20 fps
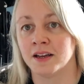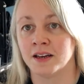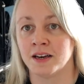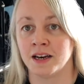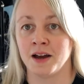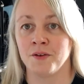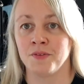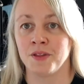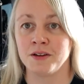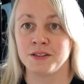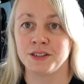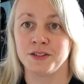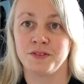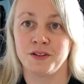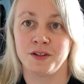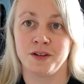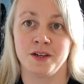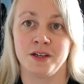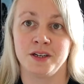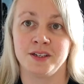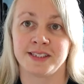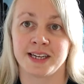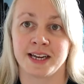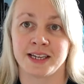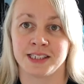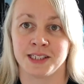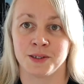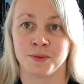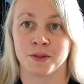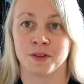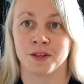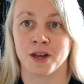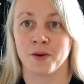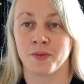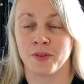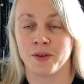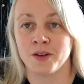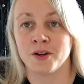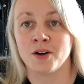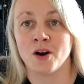Now, those of you who use Etsy will know
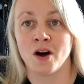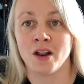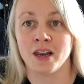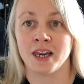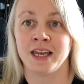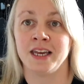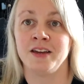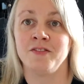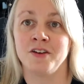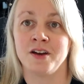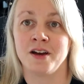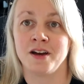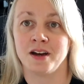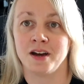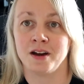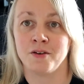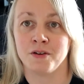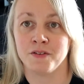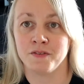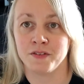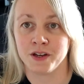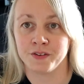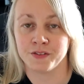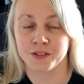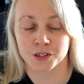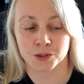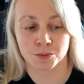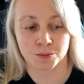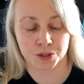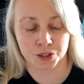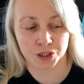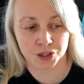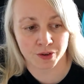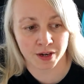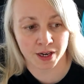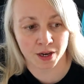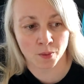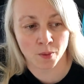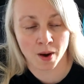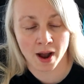that you can't leave a review for someone
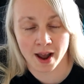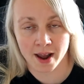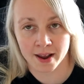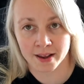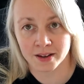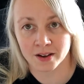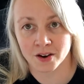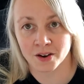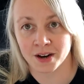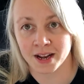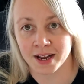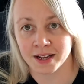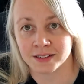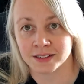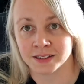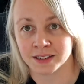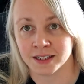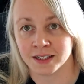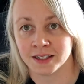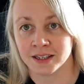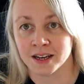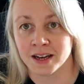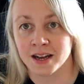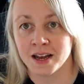straight away on Etsy,